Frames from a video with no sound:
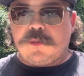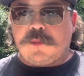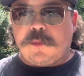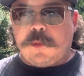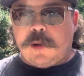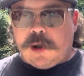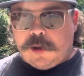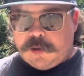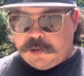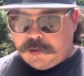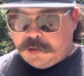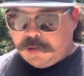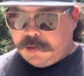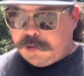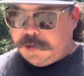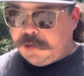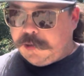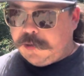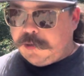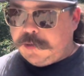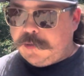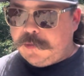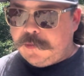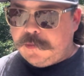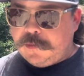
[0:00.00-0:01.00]
wallet
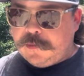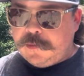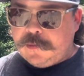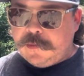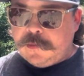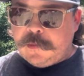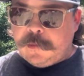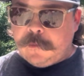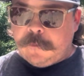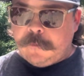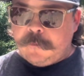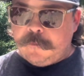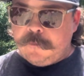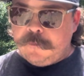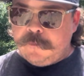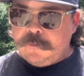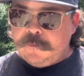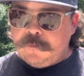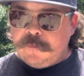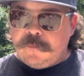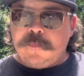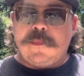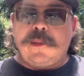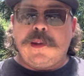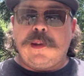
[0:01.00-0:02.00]
here
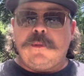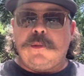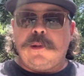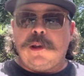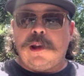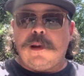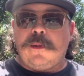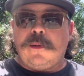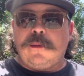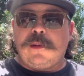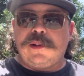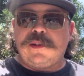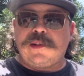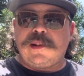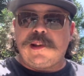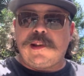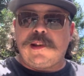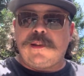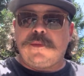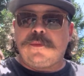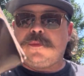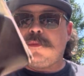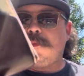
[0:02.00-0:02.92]
that we always have.